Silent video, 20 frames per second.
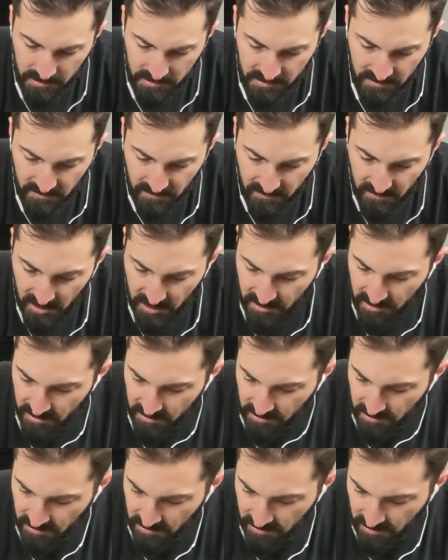some
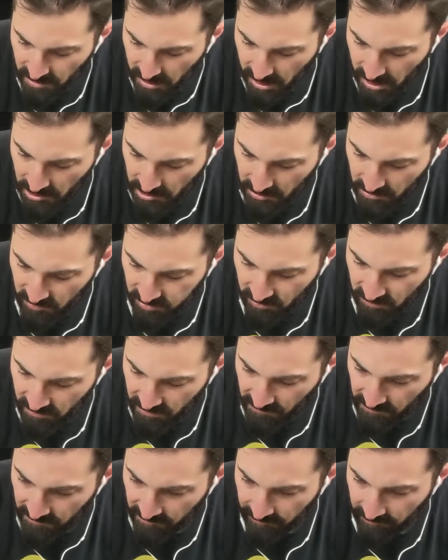good anchor
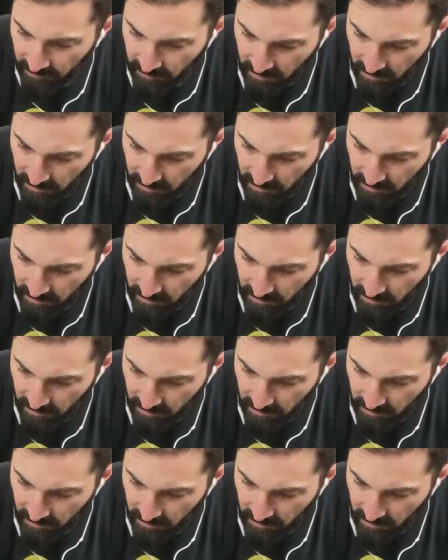points,